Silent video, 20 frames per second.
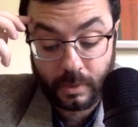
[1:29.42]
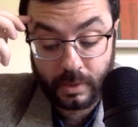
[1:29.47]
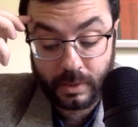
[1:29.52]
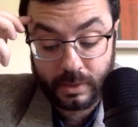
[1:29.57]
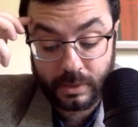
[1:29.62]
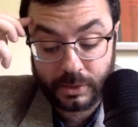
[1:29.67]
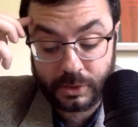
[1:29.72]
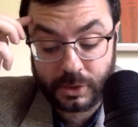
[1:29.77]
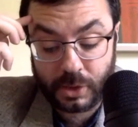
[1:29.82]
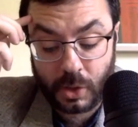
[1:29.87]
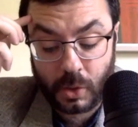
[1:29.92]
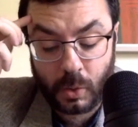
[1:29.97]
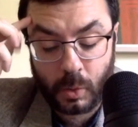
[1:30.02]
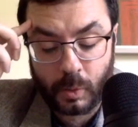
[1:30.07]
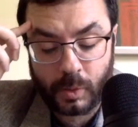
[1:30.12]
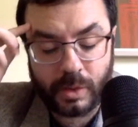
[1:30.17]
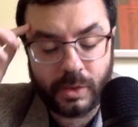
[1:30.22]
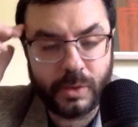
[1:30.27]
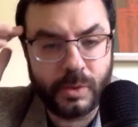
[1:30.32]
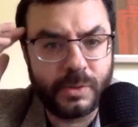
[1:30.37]

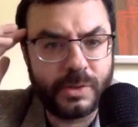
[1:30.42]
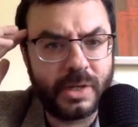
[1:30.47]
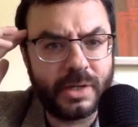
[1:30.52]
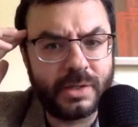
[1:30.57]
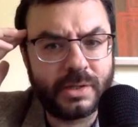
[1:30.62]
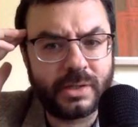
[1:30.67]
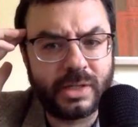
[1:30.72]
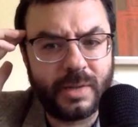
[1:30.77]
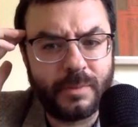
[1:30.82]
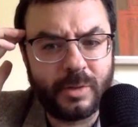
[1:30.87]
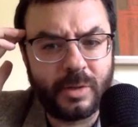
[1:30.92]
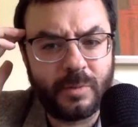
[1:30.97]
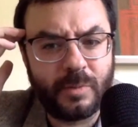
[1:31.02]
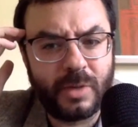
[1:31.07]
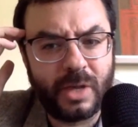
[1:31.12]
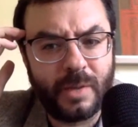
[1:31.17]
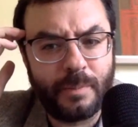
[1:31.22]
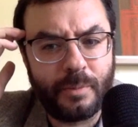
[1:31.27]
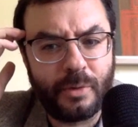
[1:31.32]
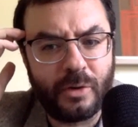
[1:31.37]
So there does seem to
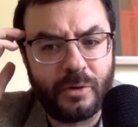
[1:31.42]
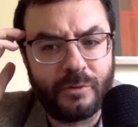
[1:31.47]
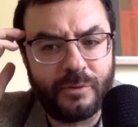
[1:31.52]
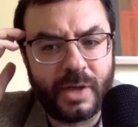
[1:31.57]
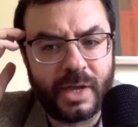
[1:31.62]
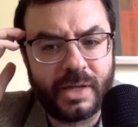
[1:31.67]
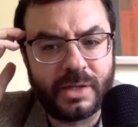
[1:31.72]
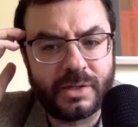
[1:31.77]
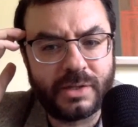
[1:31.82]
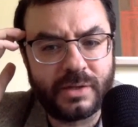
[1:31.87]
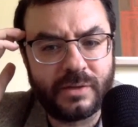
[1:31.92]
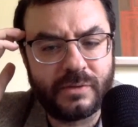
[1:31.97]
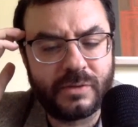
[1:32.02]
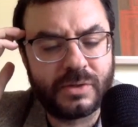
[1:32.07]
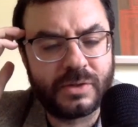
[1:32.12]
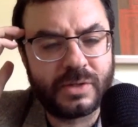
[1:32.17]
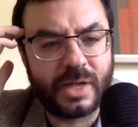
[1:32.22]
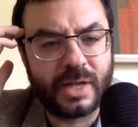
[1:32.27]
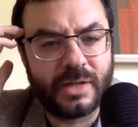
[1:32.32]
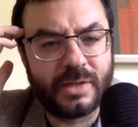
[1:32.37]
be a pervasive
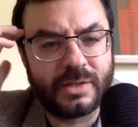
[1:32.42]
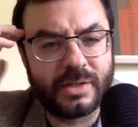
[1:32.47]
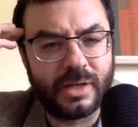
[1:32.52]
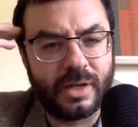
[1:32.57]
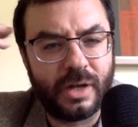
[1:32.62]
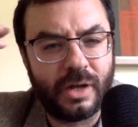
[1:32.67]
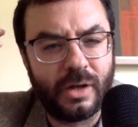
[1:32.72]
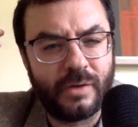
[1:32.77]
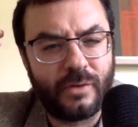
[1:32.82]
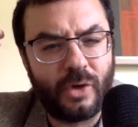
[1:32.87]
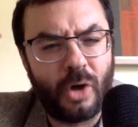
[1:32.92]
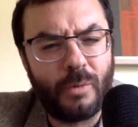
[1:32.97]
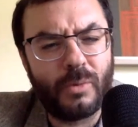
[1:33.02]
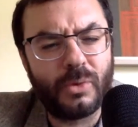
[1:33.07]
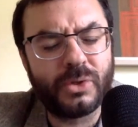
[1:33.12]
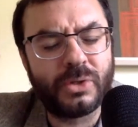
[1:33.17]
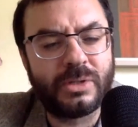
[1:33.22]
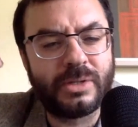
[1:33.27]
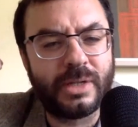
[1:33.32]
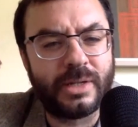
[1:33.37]
sense of
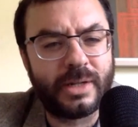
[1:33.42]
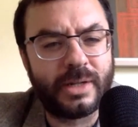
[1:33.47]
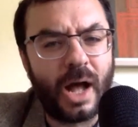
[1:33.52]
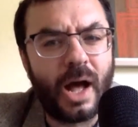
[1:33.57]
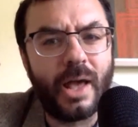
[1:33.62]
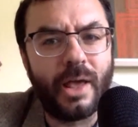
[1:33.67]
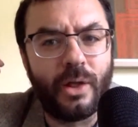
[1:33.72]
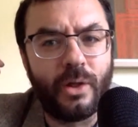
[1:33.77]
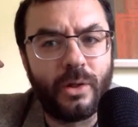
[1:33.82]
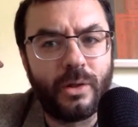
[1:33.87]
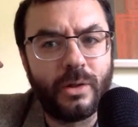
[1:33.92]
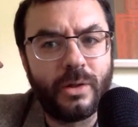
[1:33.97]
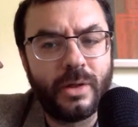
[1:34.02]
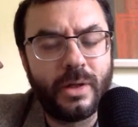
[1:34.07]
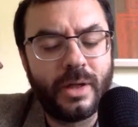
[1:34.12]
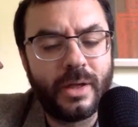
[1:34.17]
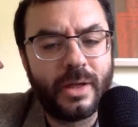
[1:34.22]
almost denial